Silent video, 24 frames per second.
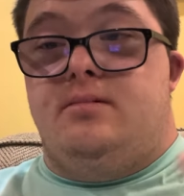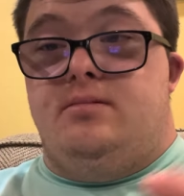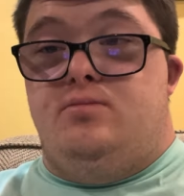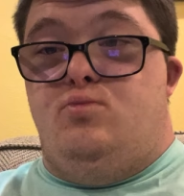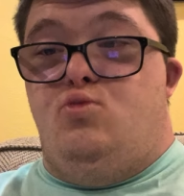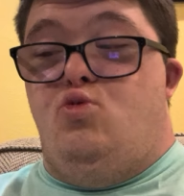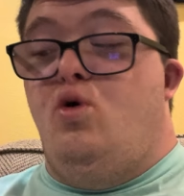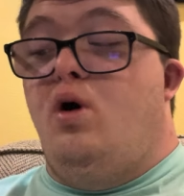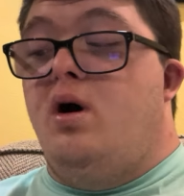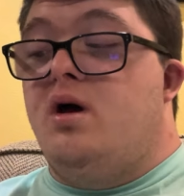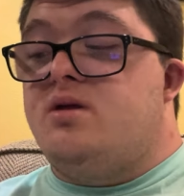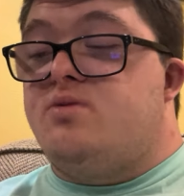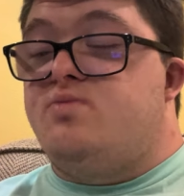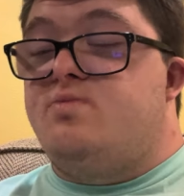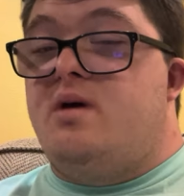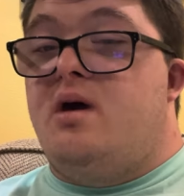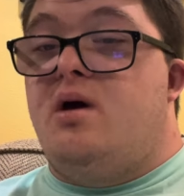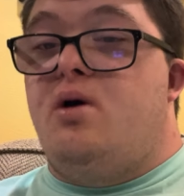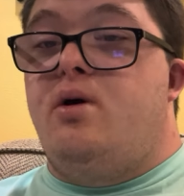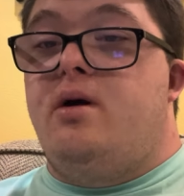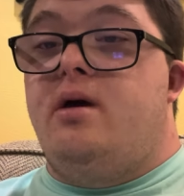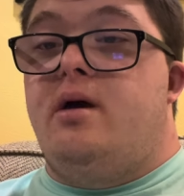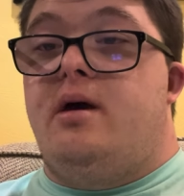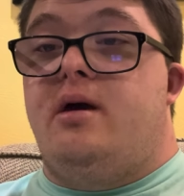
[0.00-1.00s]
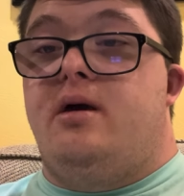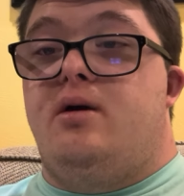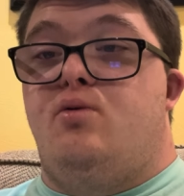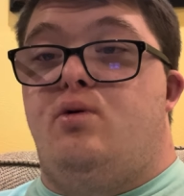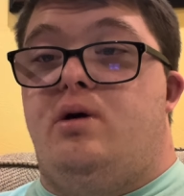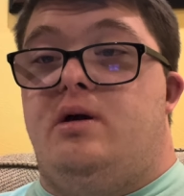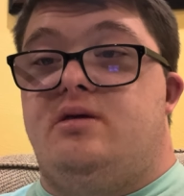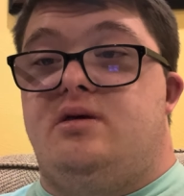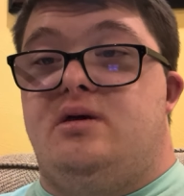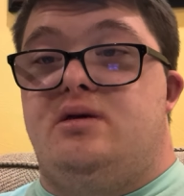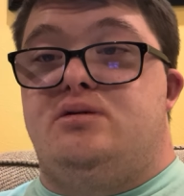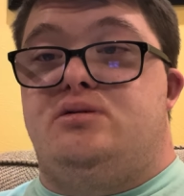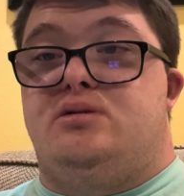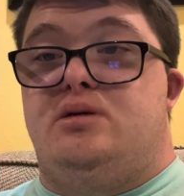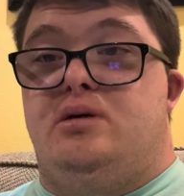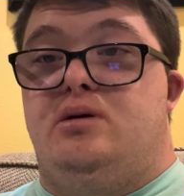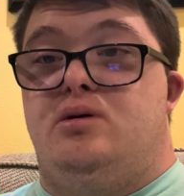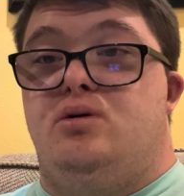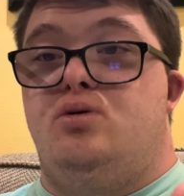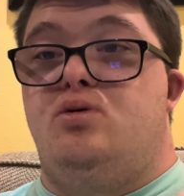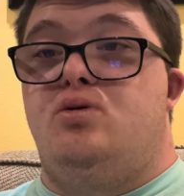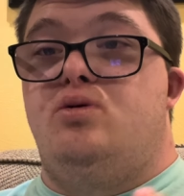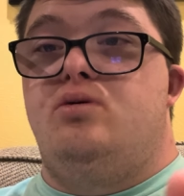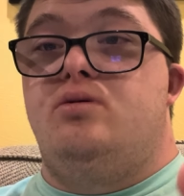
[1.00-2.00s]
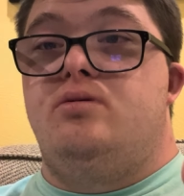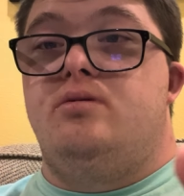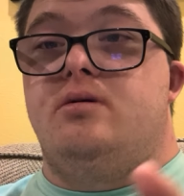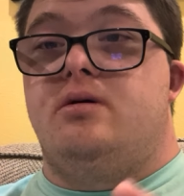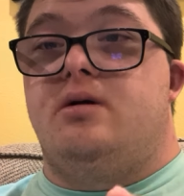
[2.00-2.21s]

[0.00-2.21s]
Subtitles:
Rosemary and Wendy Sue,